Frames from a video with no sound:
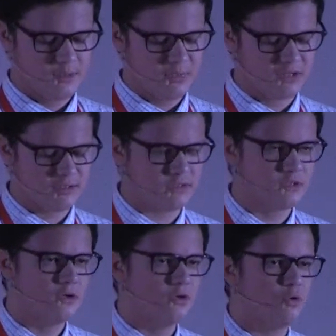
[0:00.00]

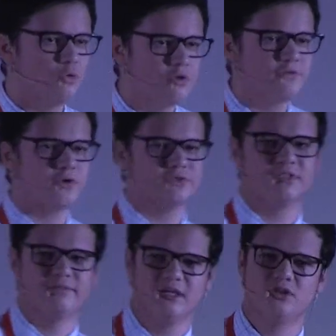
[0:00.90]
because all of
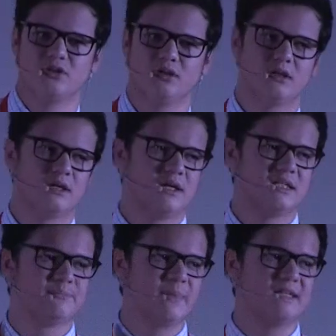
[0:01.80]
conservation
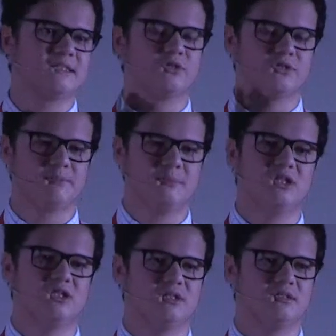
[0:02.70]
is based on
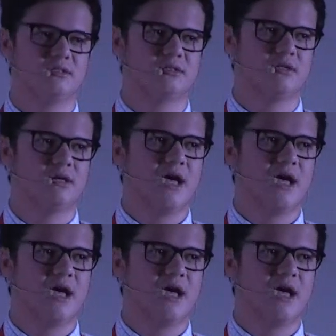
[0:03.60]
species